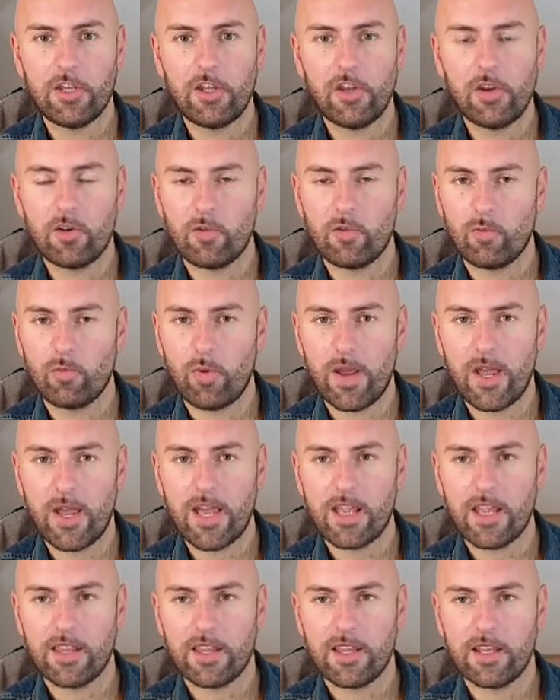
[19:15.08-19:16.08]
you could
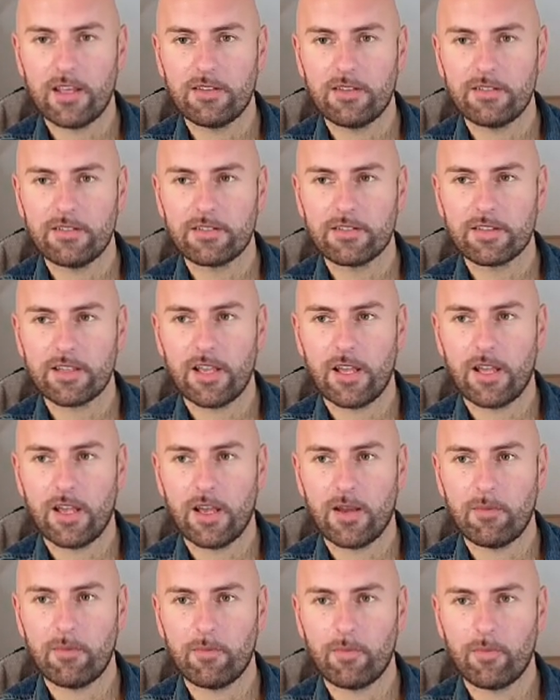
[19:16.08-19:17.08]
wear this
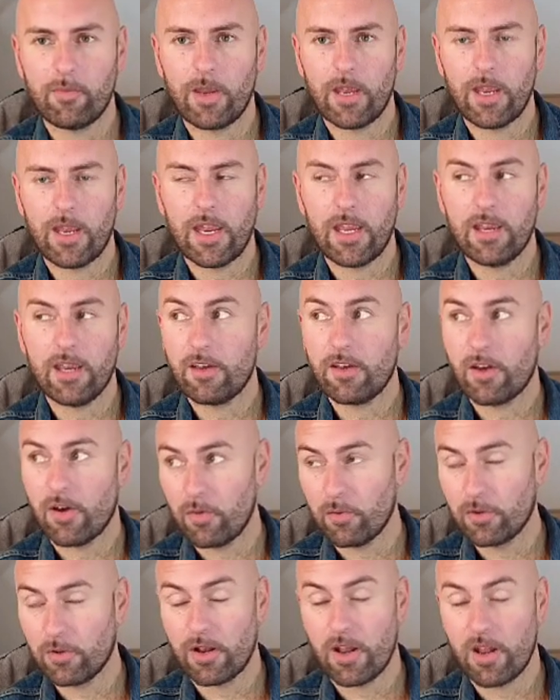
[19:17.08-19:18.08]
in
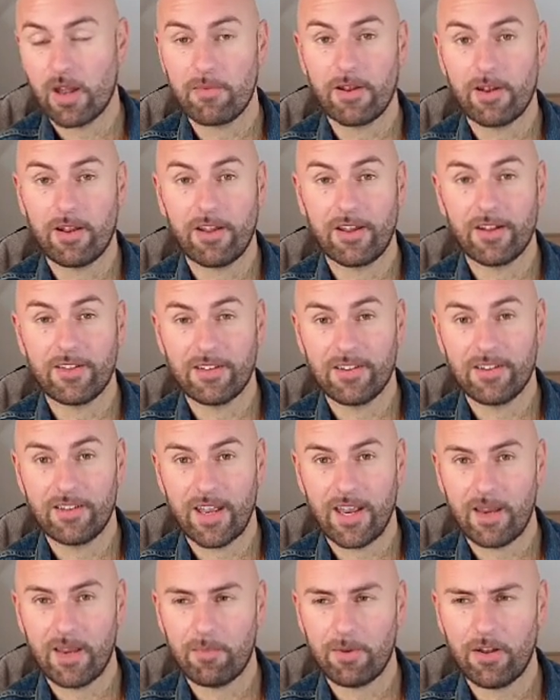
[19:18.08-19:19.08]
colder climate like
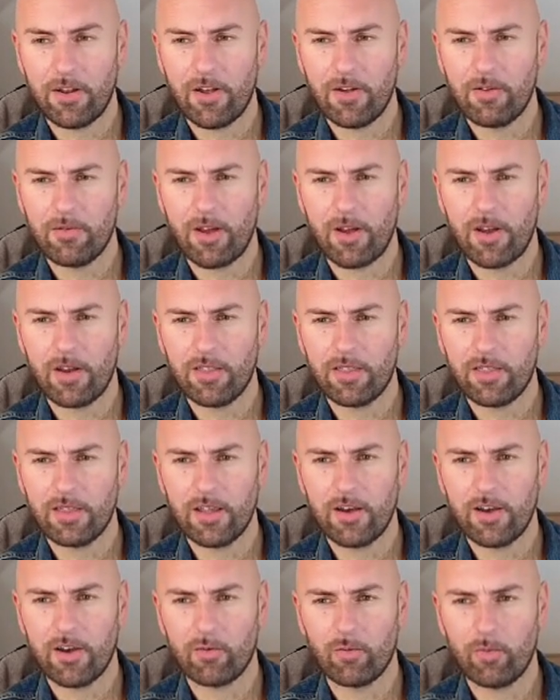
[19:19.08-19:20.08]
today, but I
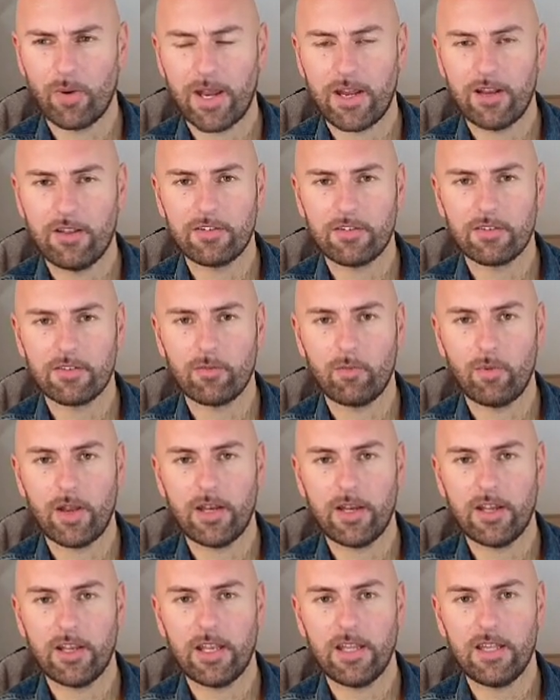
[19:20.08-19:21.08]
think I'd wear this
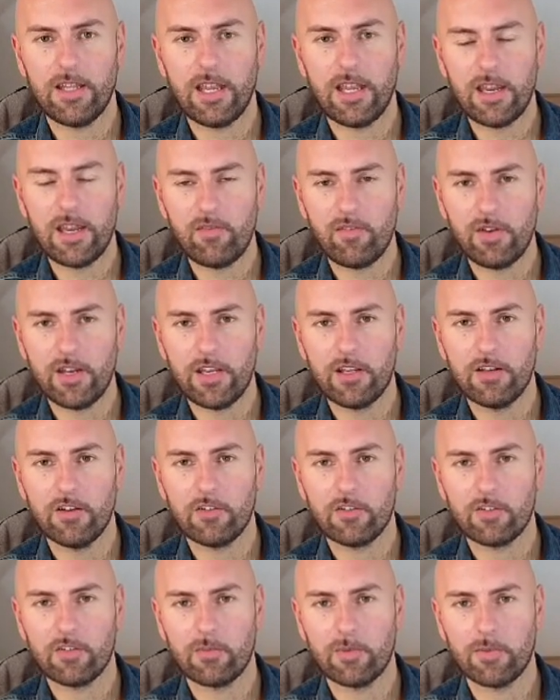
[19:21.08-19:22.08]
in the evening
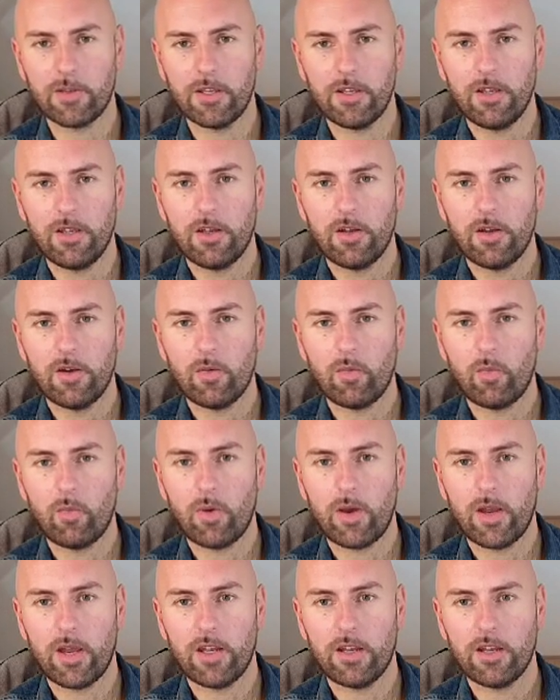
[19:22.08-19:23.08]
in the summer
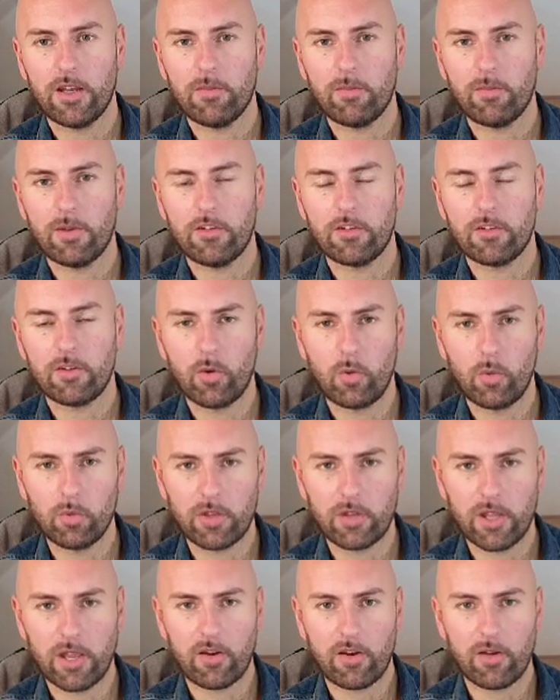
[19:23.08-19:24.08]
when it's
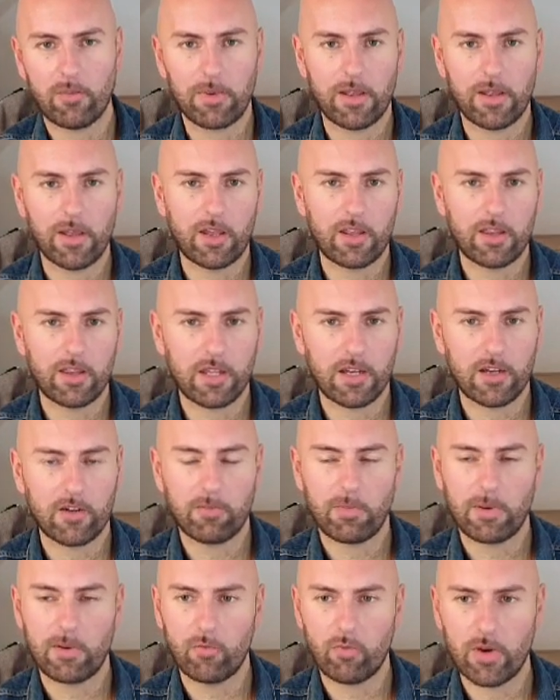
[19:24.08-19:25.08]
cooled down a bit. I
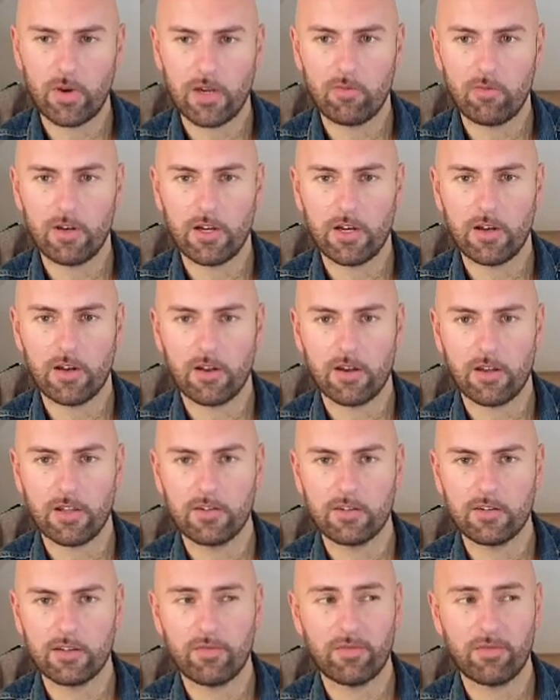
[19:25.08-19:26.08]
think this would be really, really
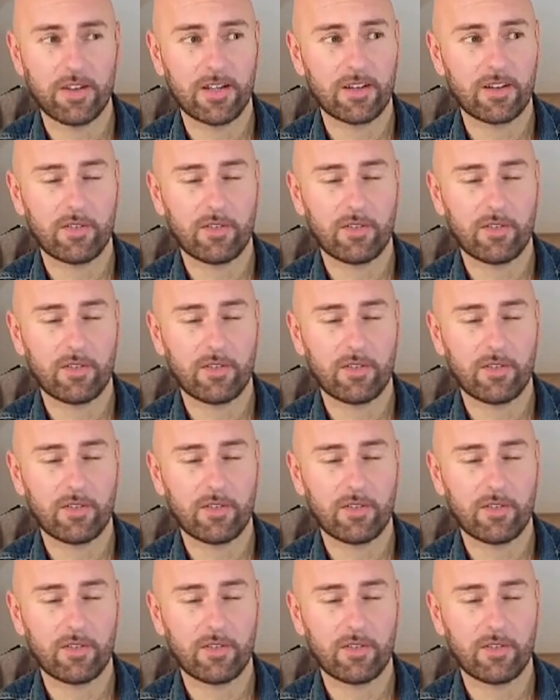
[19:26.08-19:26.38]
nice. I